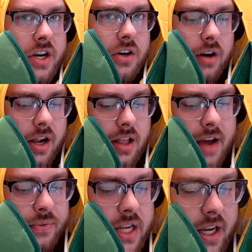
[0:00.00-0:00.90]
dirty
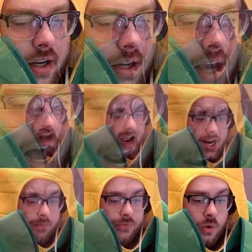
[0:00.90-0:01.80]
lefty, I
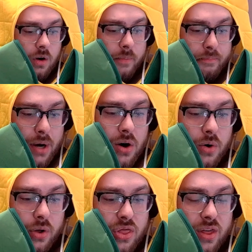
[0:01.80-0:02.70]
am for
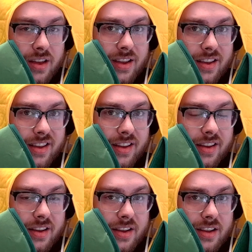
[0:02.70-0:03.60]
both
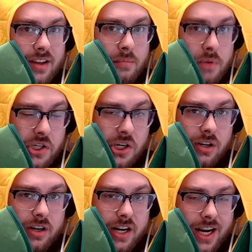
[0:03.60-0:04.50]

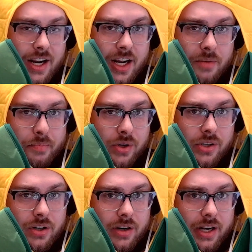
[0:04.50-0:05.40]
maternity and
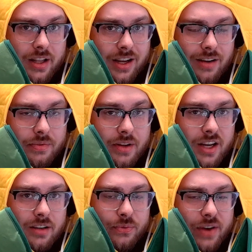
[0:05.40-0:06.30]
paternity leave.
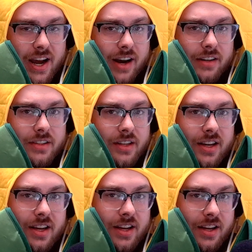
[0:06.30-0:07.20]
In fact,
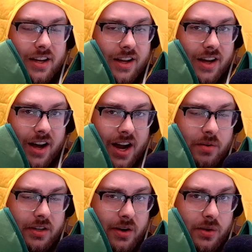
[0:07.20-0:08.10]
I
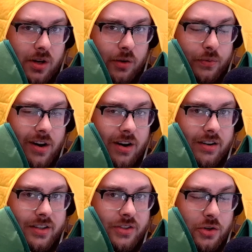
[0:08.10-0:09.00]
would go so far
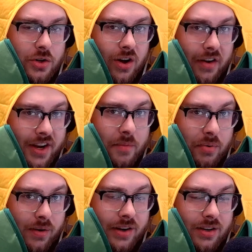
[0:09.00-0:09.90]
as just calling it
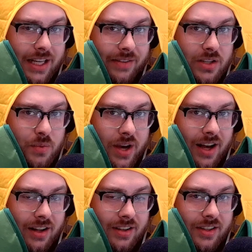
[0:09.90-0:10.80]
parental leave as
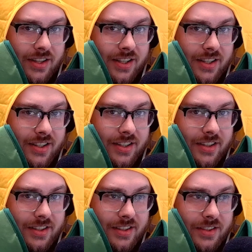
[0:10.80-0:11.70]
well,
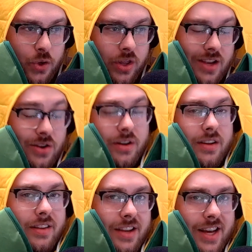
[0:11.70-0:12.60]
so that you,
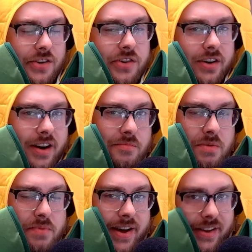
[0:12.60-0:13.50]
you catch your envy
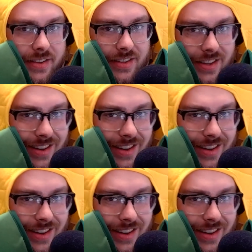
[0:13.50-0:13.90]
pals.